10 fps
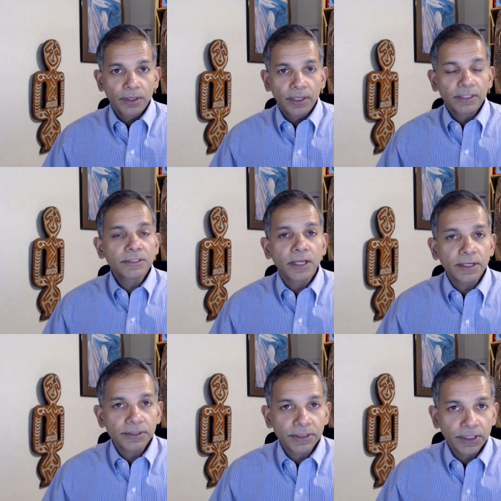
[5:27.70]
It's
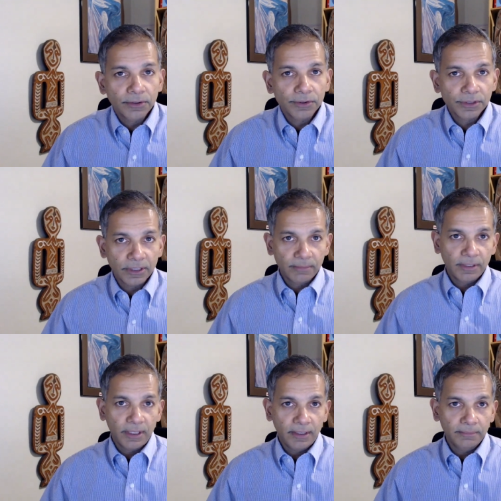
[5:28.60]
not a zero-sum
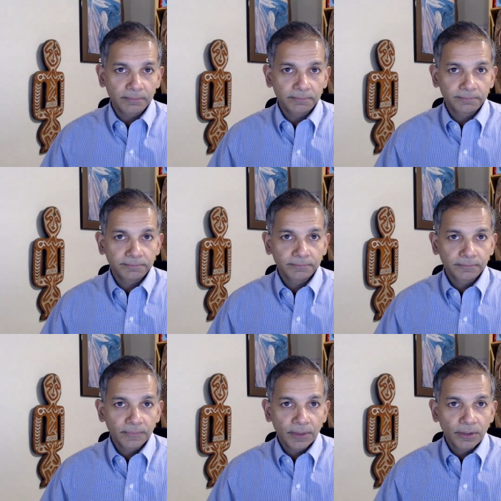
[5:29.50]
game.
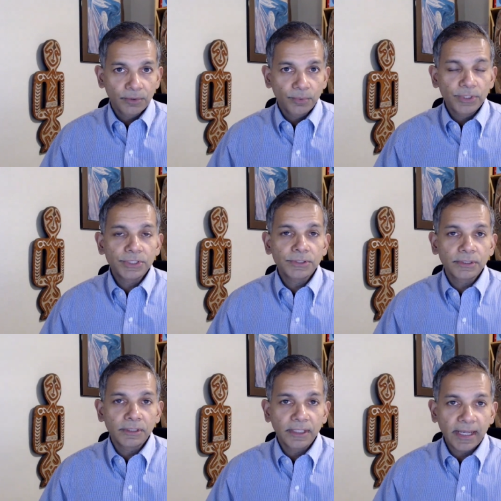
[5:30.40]
We
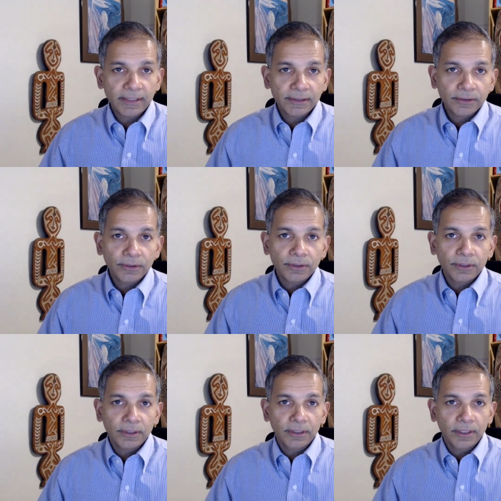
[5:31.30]
should let
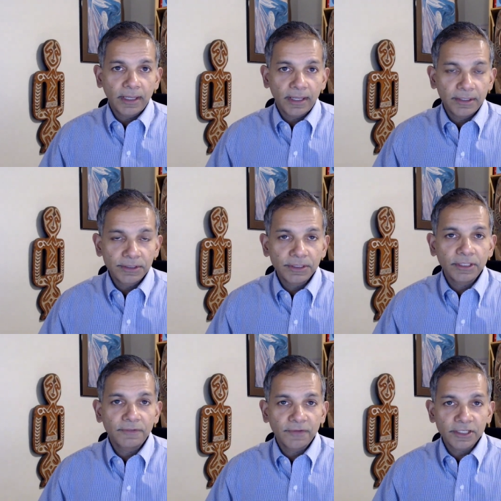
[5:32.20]
energy
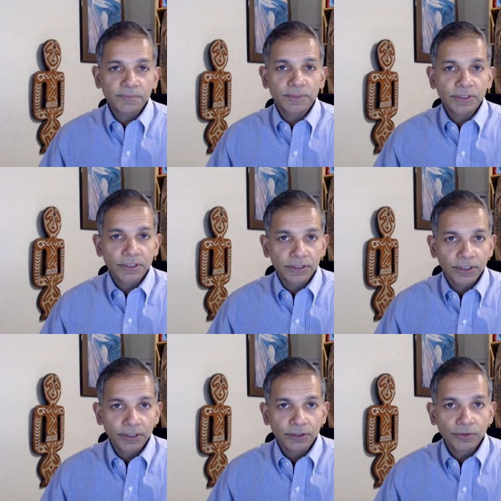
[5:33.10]
investments
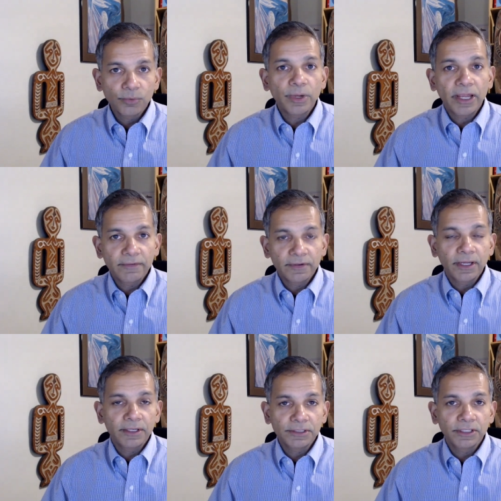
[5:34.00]
continue wherever
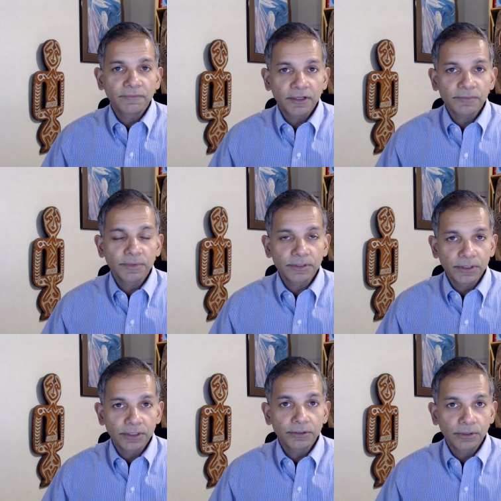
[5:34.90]
energy investments
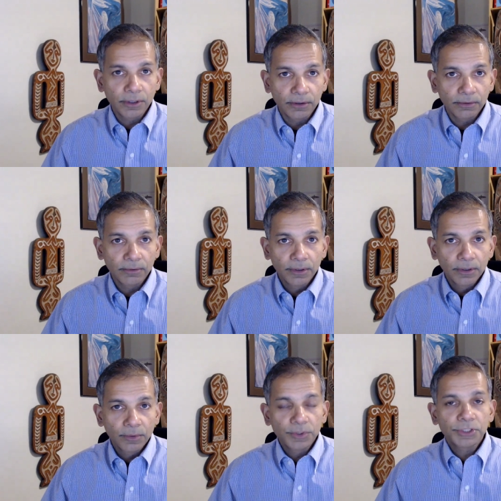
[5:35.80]
need to go.
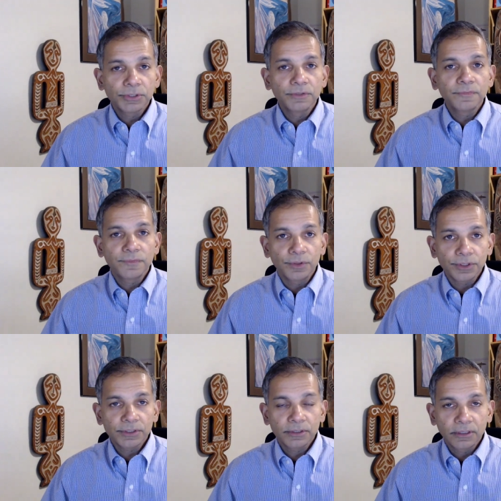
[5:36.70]
We shouldn't
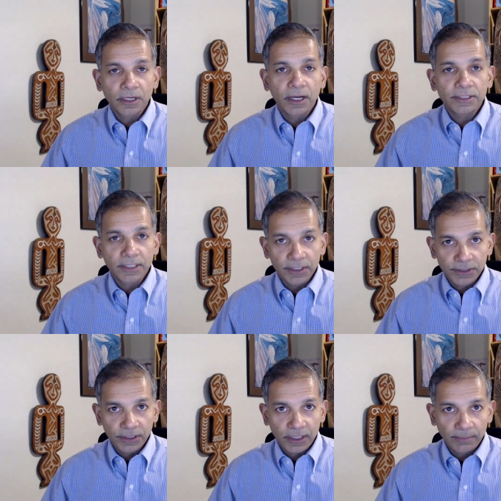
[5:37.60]
force the large
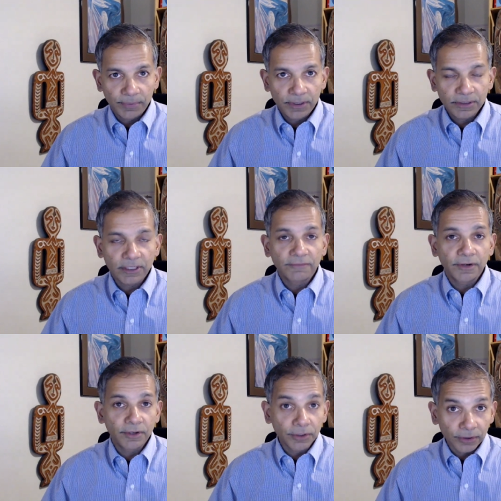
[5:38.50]
energy companies that are
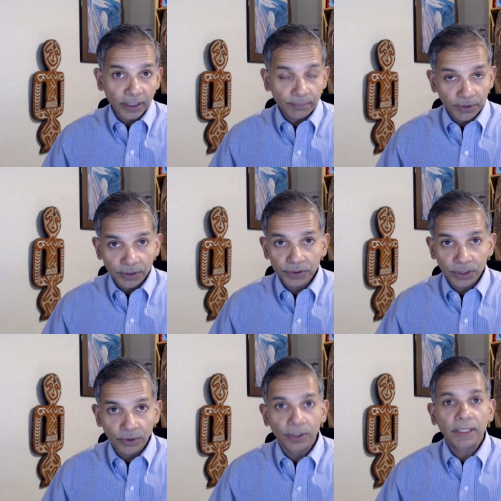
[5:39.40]
very good at
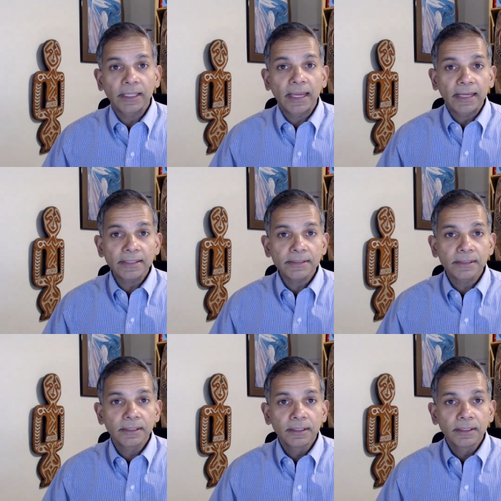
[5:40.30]
producing oil and gas